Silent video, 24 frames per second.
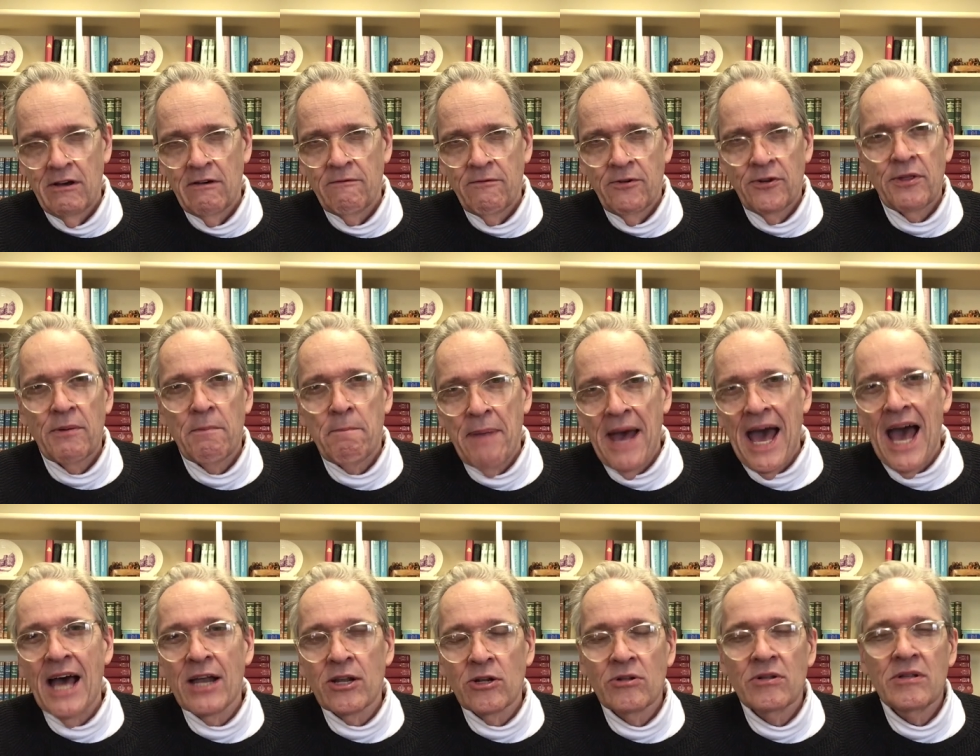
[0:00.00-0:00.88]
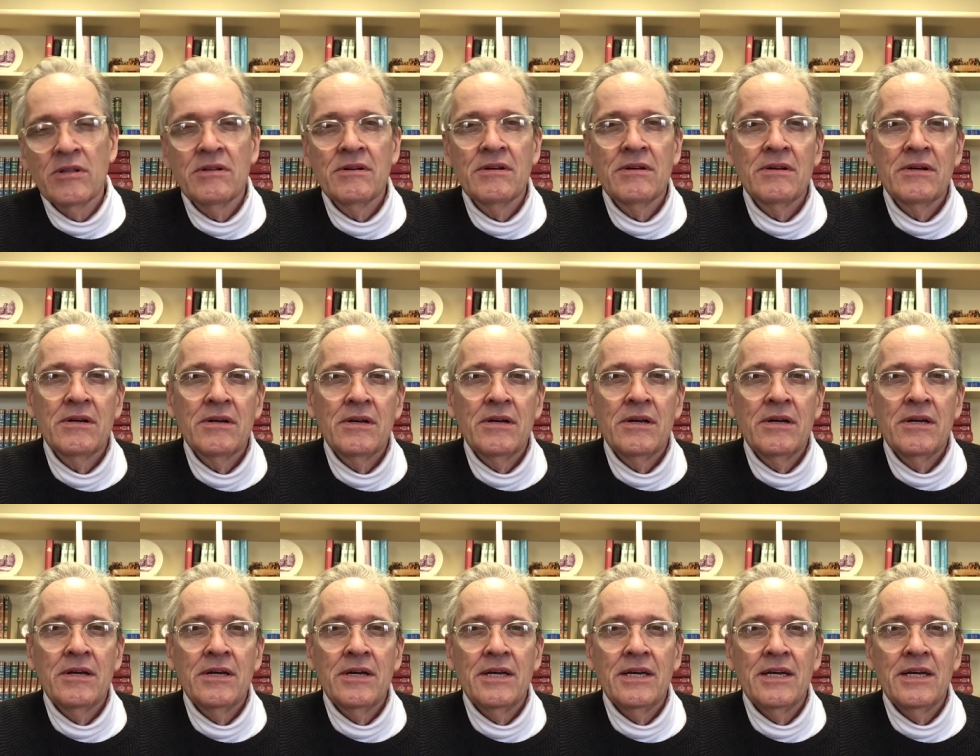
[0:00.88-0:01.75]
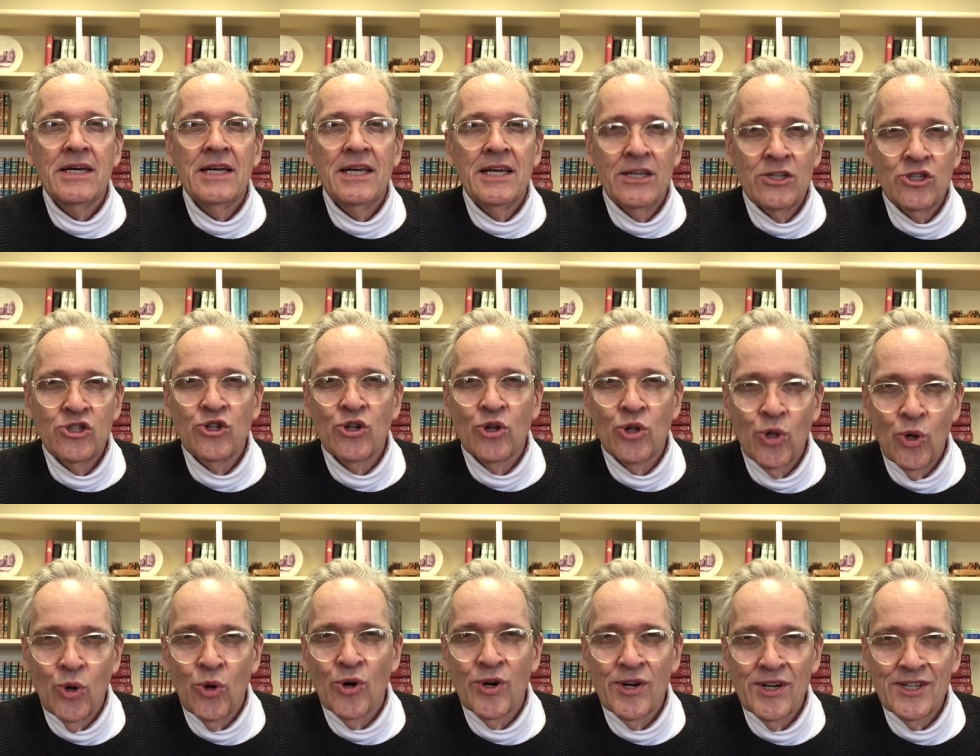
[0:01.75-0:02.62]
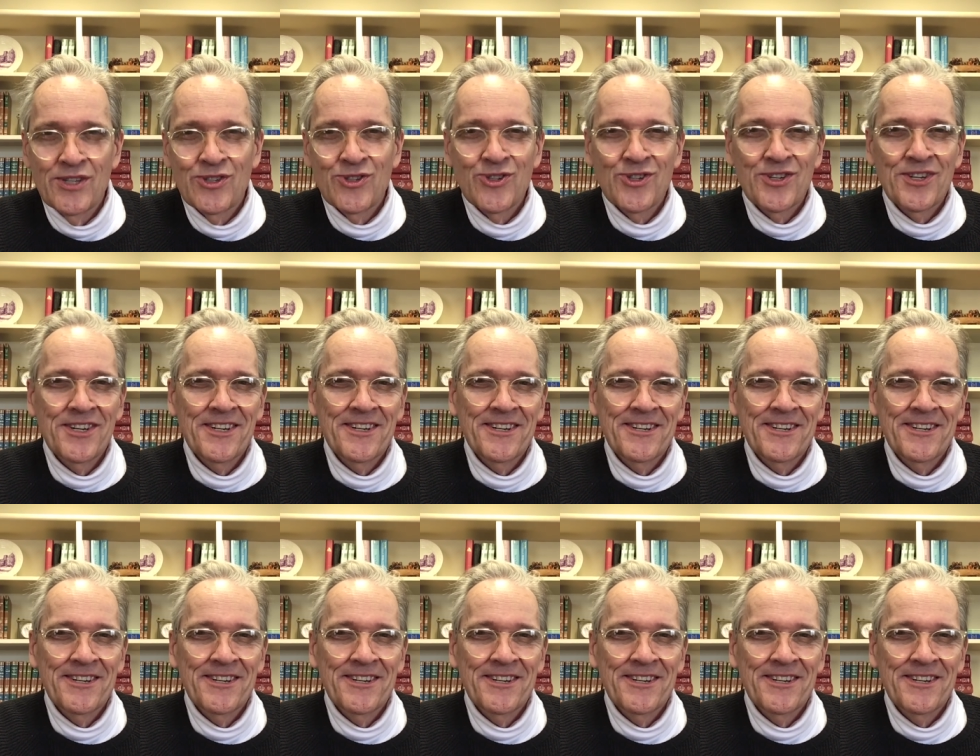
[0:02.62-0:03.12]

for the battle is the Lord's.